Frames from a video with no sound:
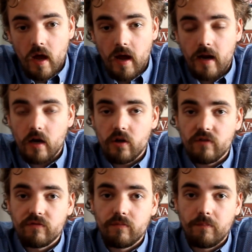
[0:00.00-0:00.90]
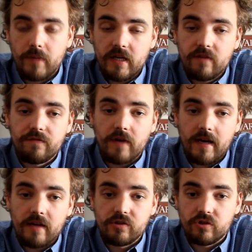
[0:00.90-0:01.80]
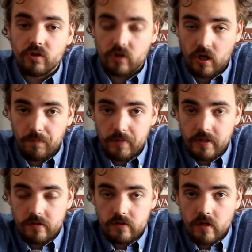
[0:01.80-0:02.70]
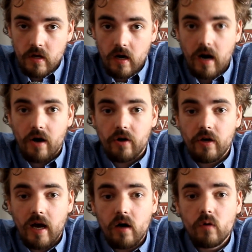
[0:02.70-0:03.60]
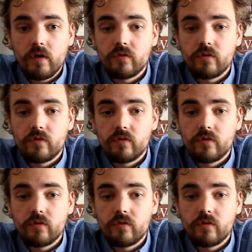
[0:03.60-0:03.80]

A lot of big financial companies are now